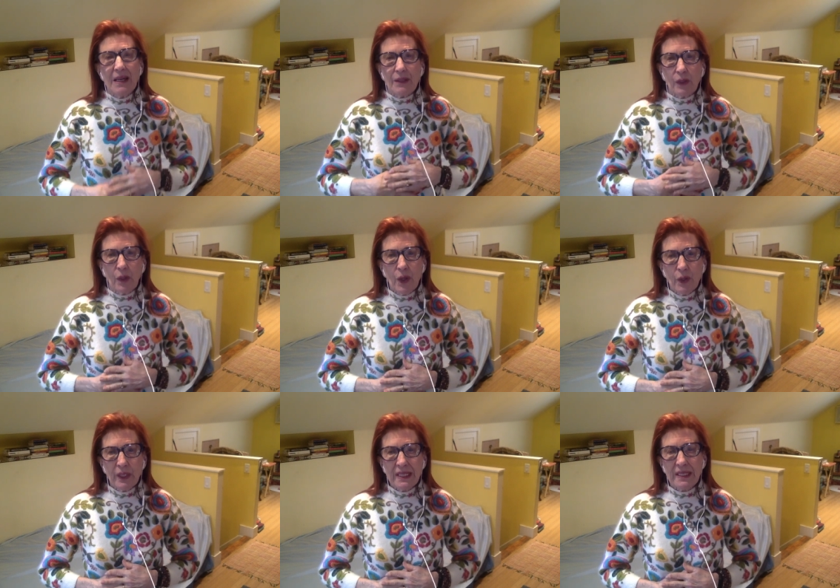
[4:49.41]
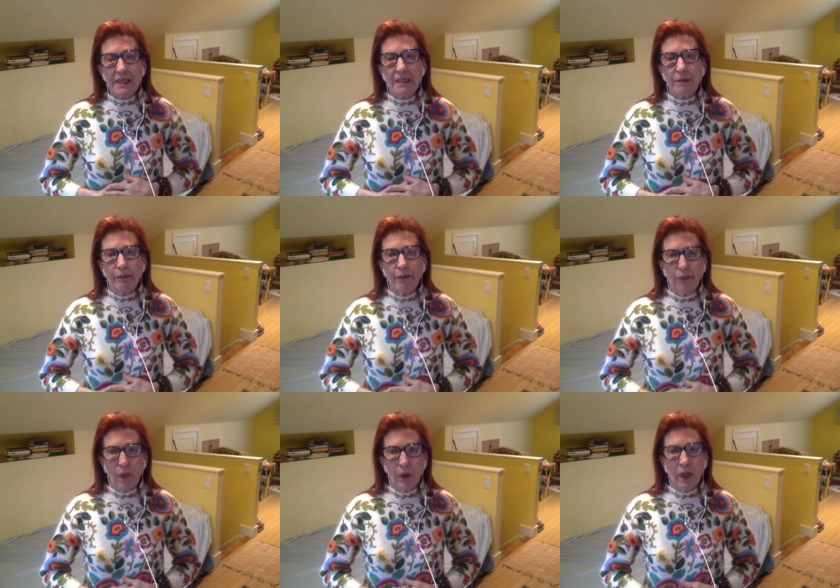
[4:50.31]
The locust
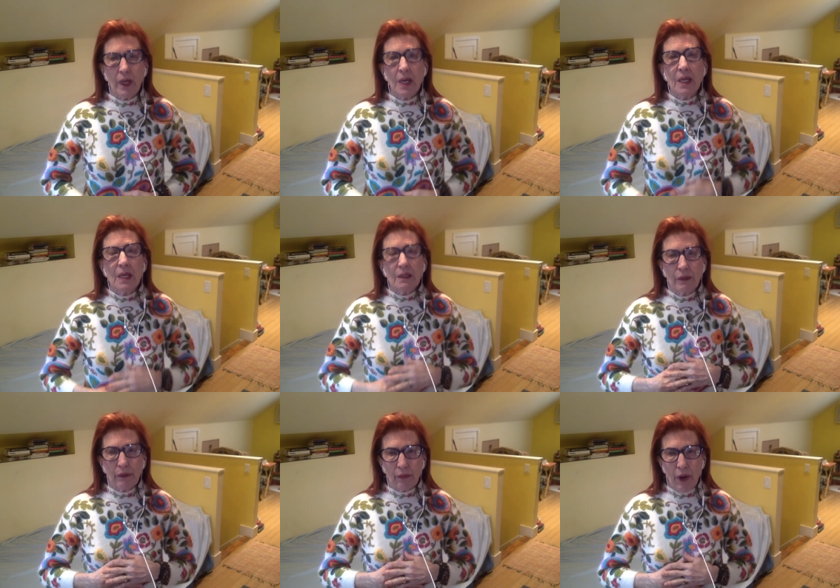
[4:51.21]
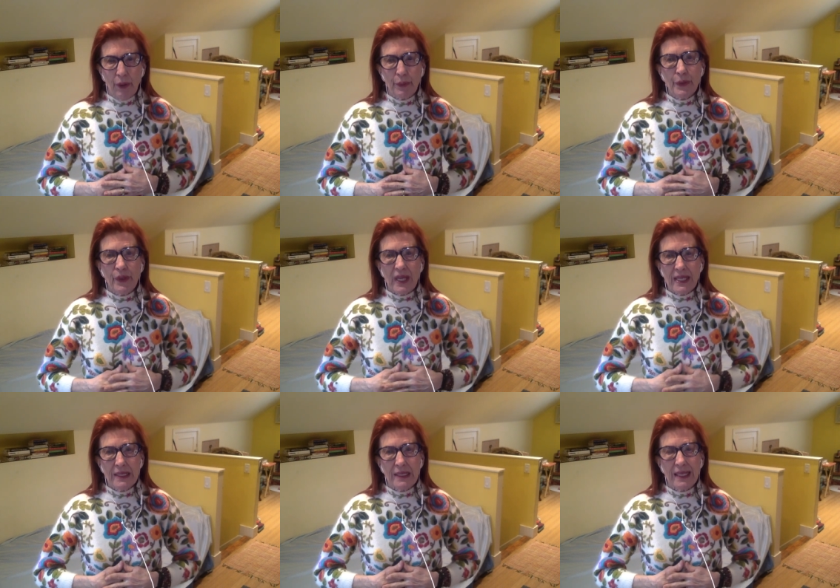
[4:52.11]
for growth
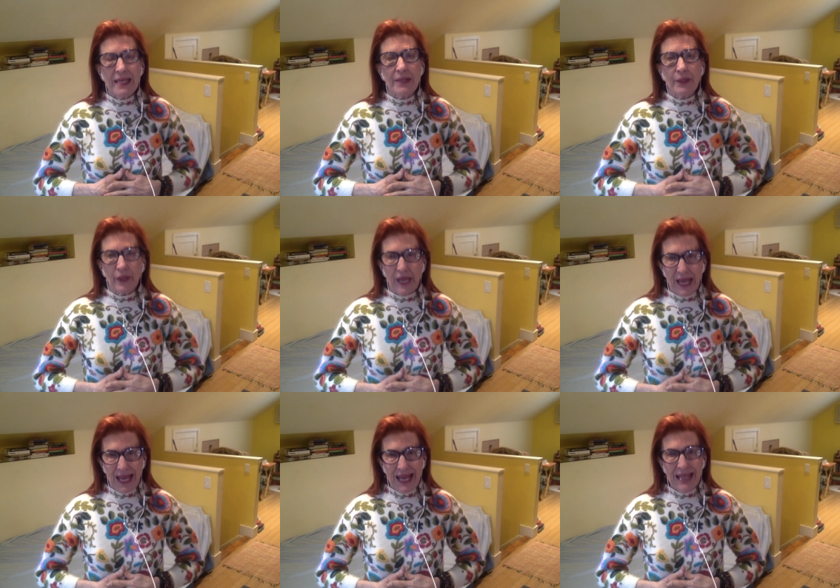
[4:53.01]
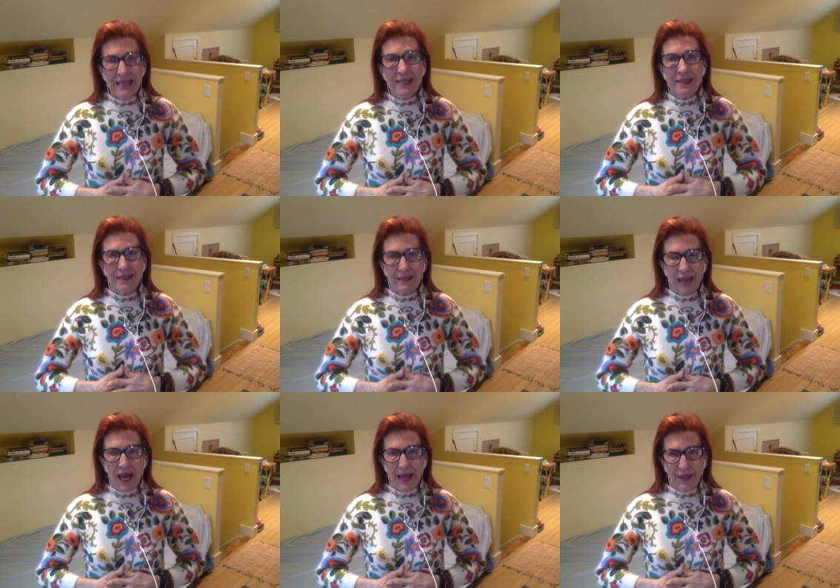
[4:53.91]
is either
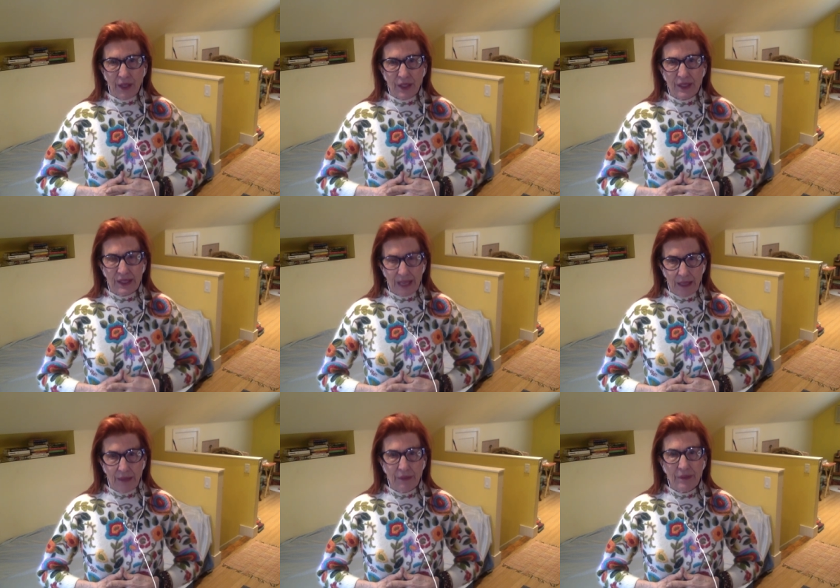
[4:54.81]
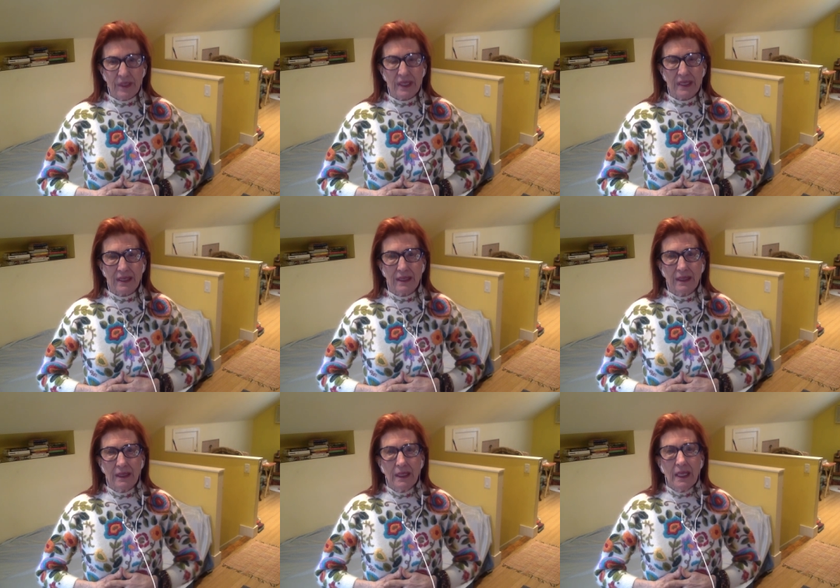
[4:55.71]
inside ourselves.
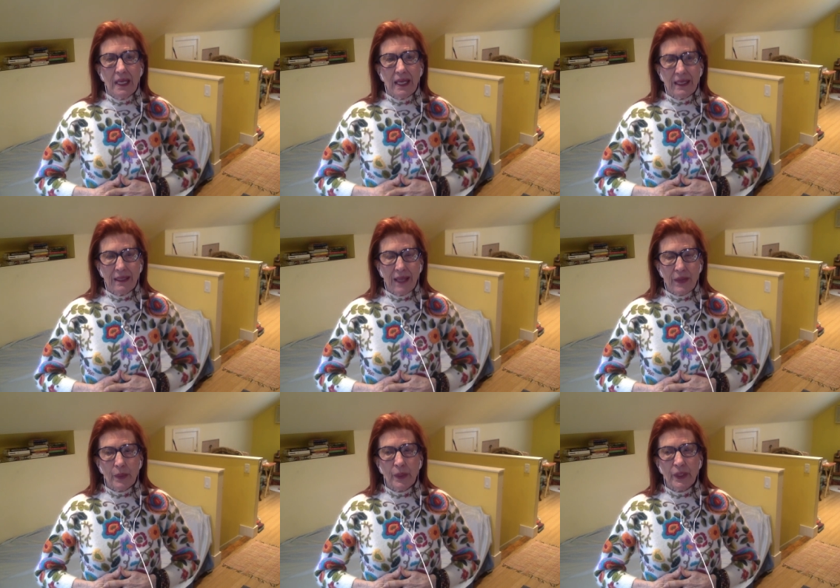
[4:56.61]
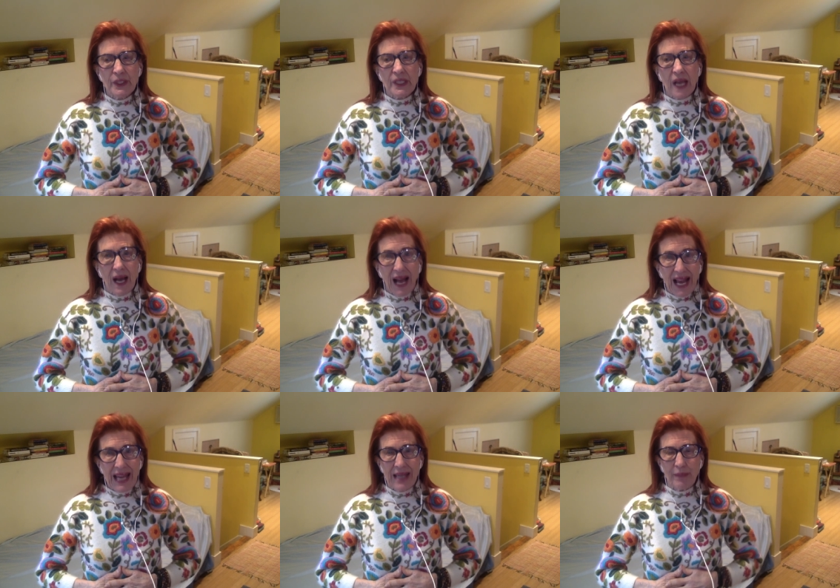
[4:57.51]
In other words, I
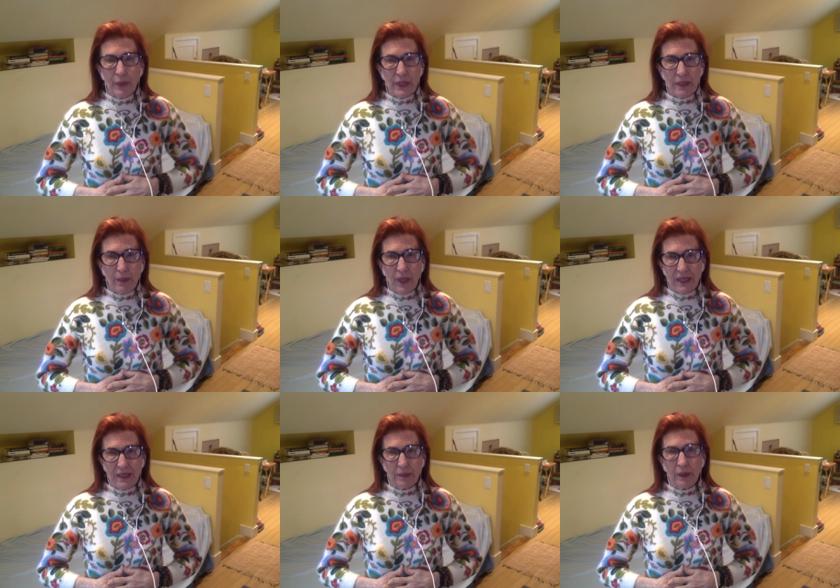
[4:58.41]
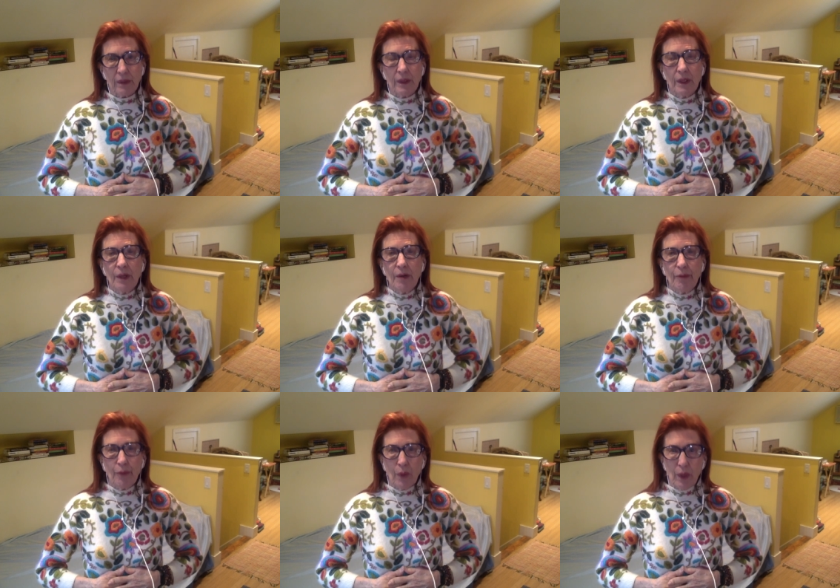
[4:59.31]
am responsible
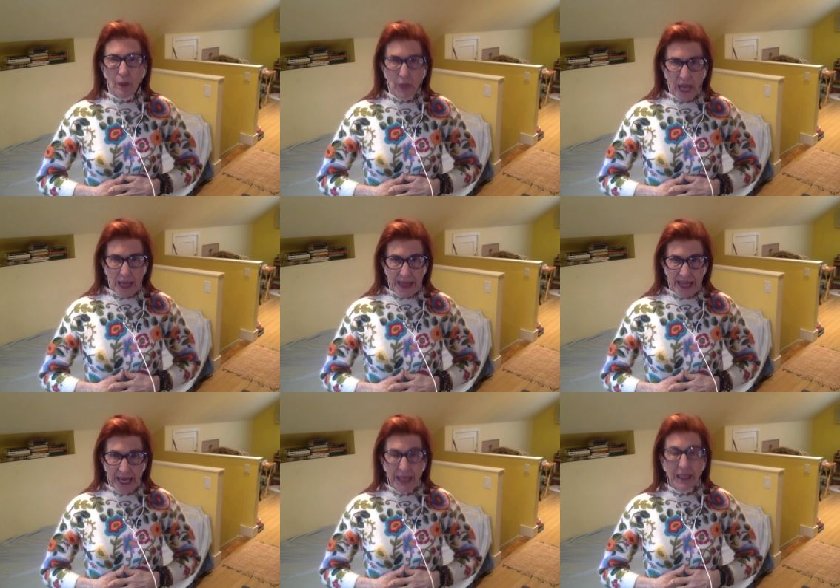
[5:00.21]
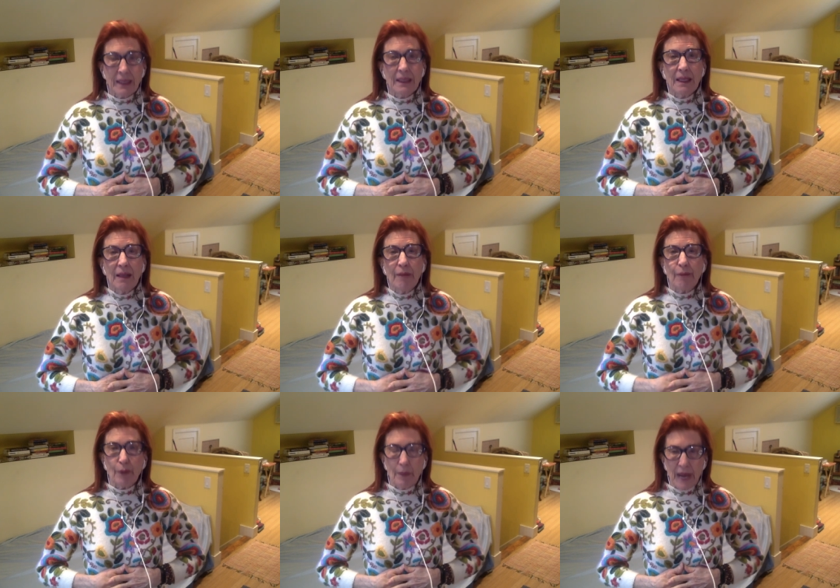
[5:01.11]
for what I think,
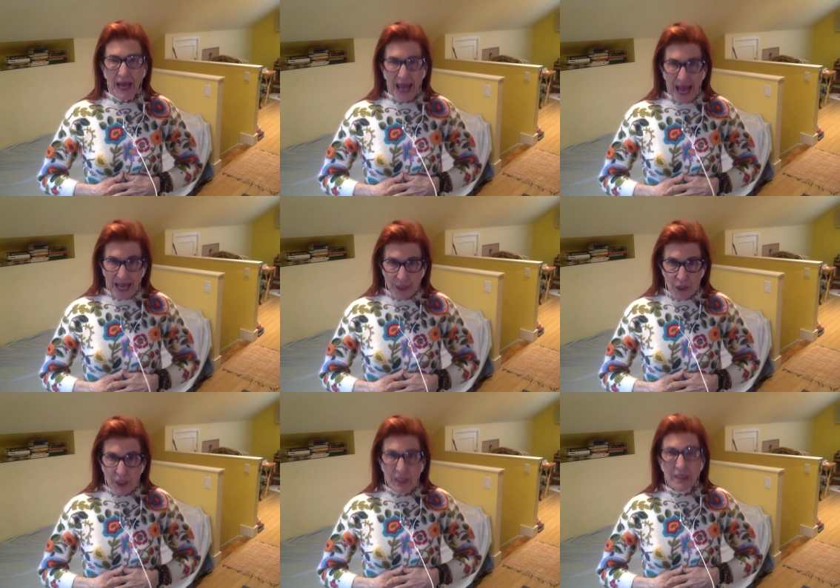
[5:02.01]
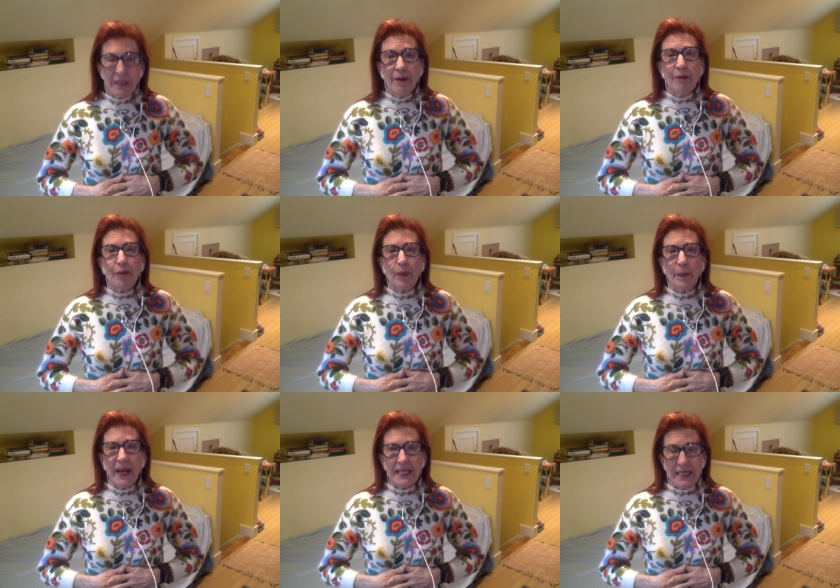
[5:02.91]
for my actions, for my